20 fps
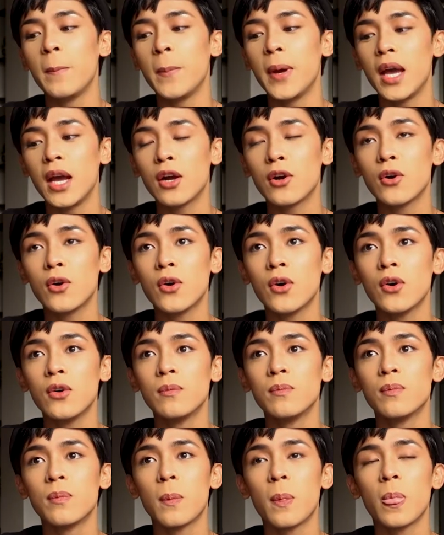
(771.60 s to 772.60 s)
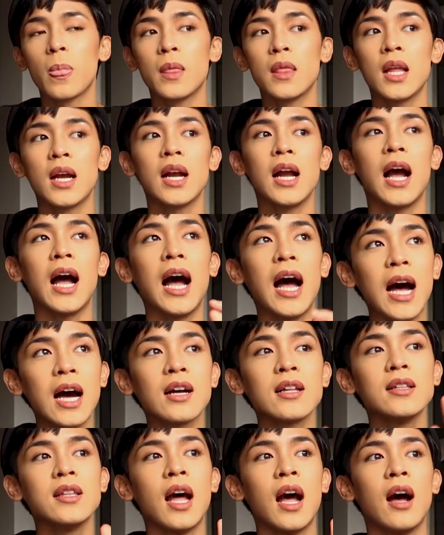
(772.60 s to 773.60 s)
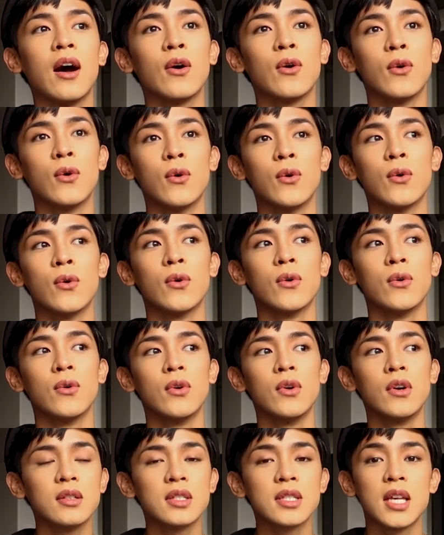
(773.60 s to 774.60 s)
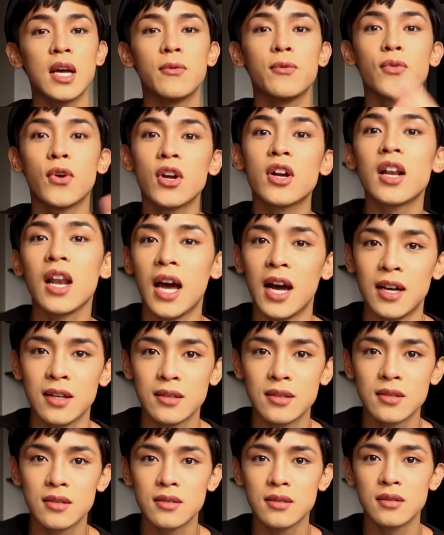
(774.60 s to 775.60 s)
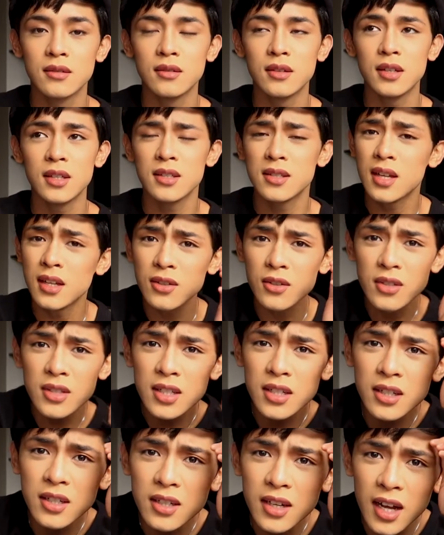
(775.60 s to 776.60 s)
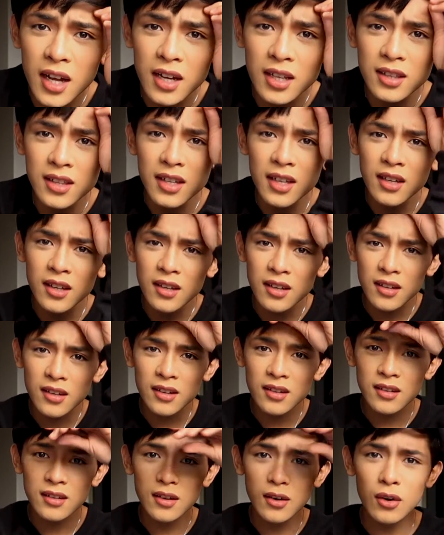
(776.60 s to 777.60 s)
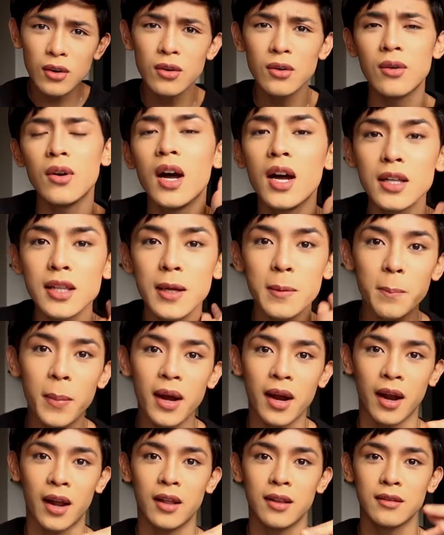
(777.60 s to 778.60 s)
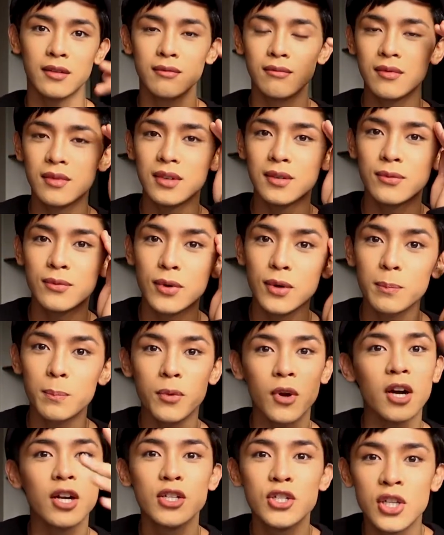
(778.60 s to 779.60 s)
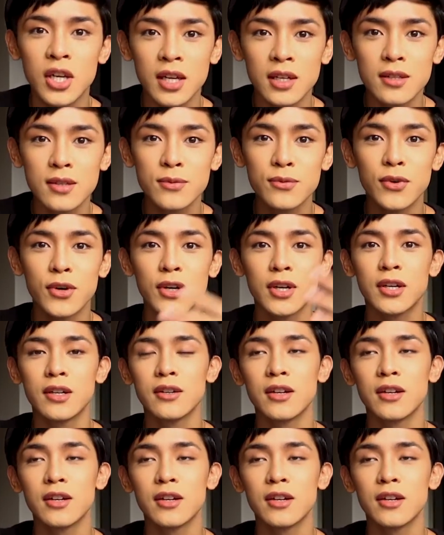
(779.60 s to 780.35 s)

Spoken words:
Pero, nag-act na ako sa for class. Is that considered acting? Oh, acting pa rin. For projects, for